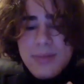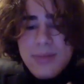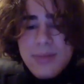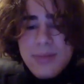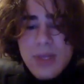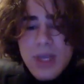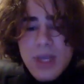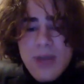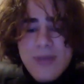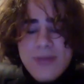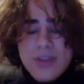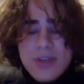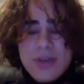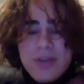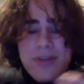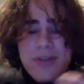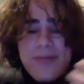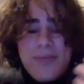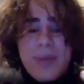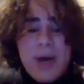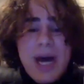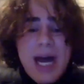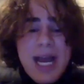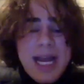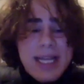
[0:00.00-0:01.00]
of sort
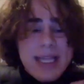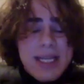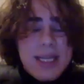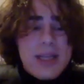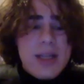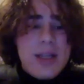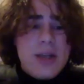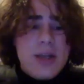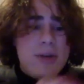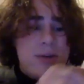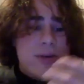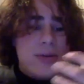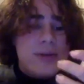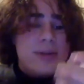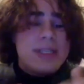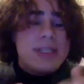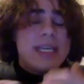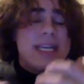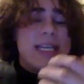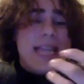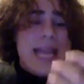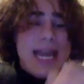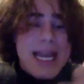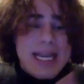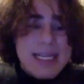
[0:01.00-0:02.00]
of buying the clothes,
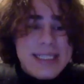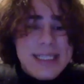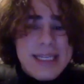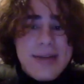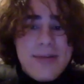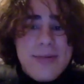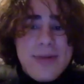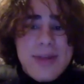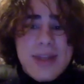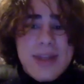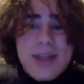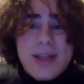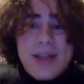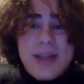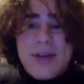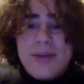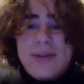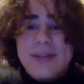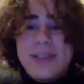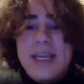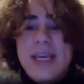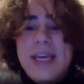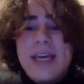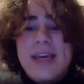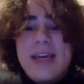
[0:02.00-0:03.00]
connecting with the
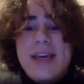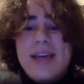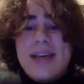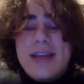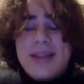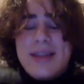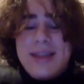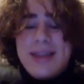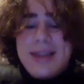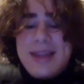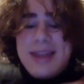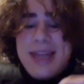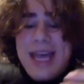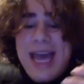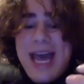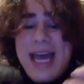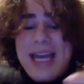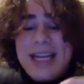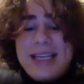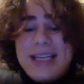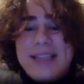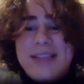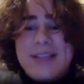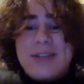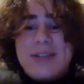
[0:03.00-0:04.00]
clothes,
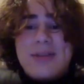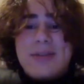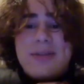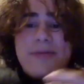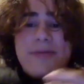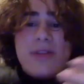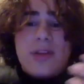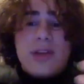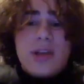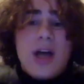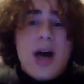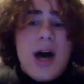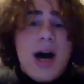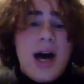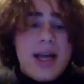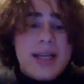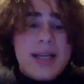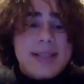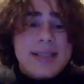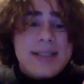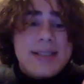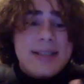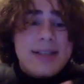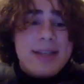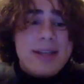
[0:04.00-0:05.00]
that is sort of
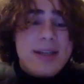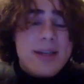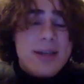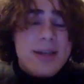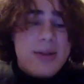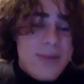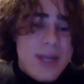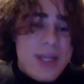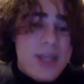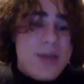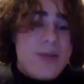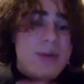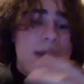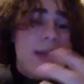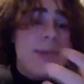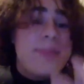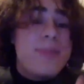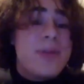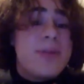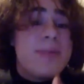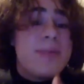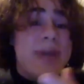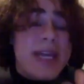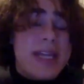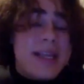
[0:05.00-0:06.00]
lost when you
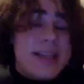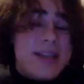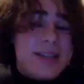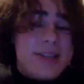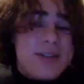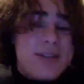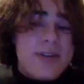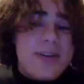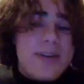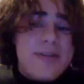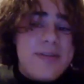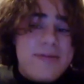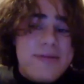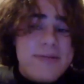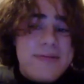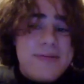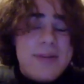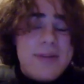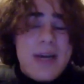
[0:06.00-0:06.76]
implement sort of